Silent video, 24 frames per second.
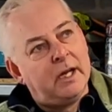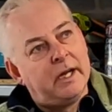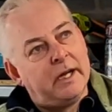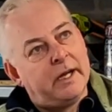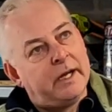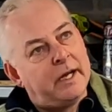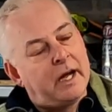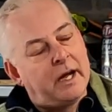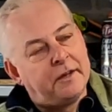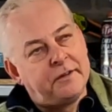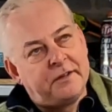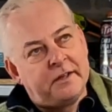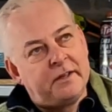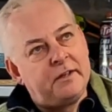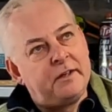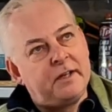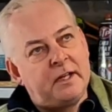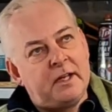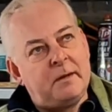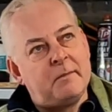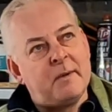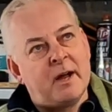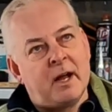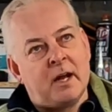I did
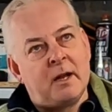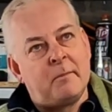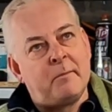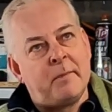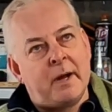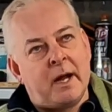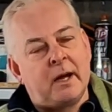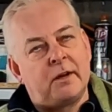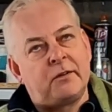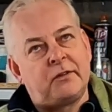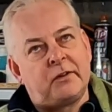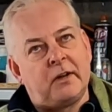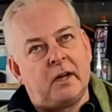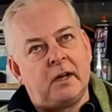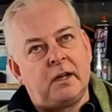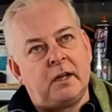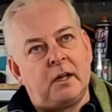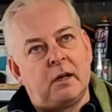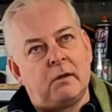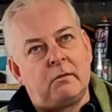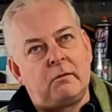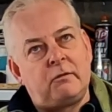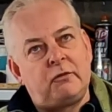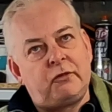email him back
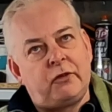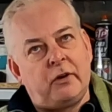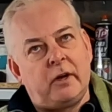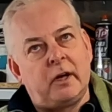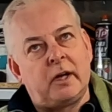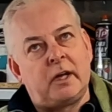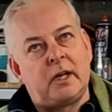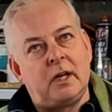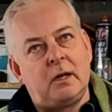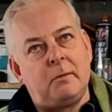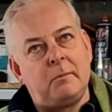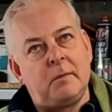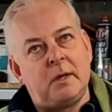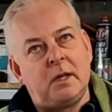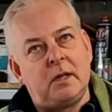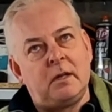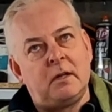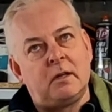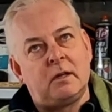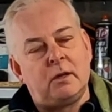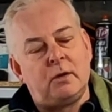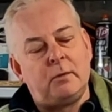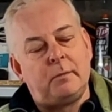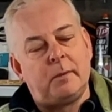saying, you know, try and keep me
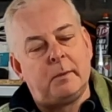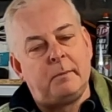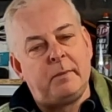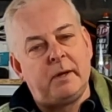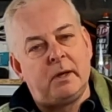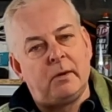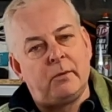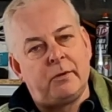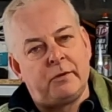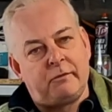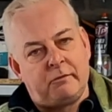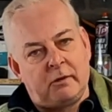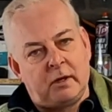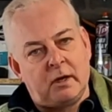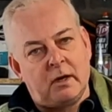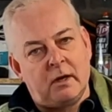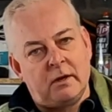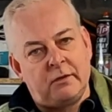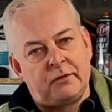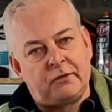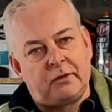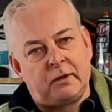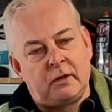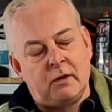in the loop a bit with
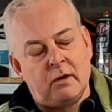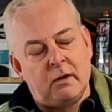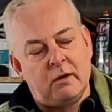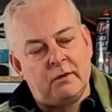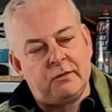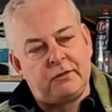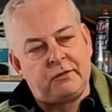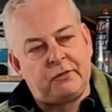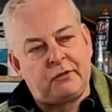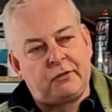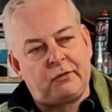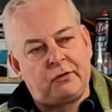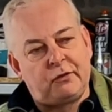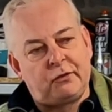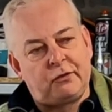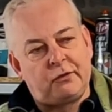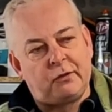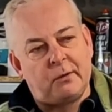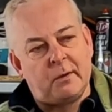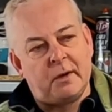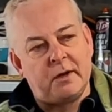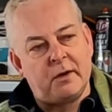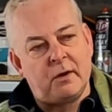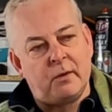regards to costs,
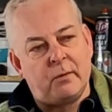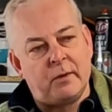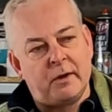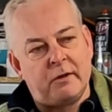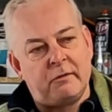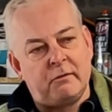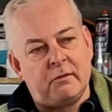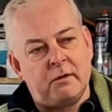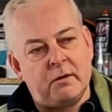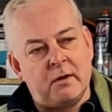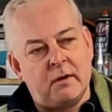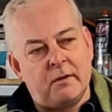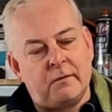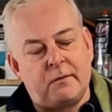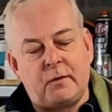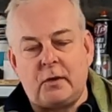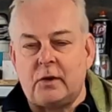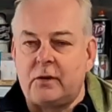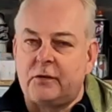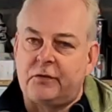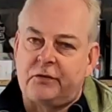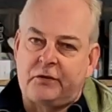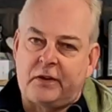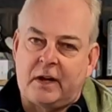just so I know whether or not I've
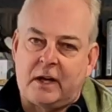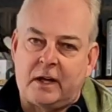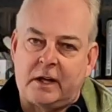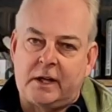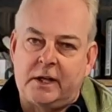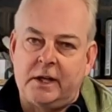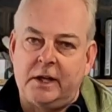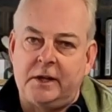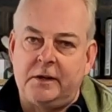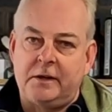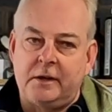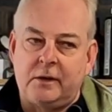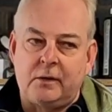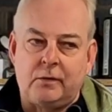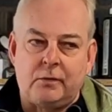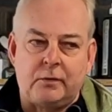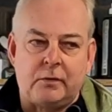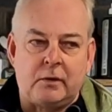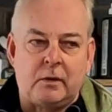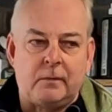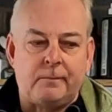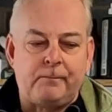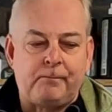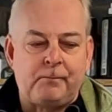got to sell a kidney
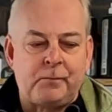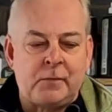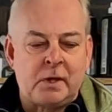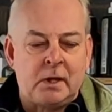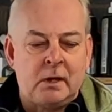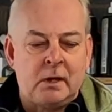or not.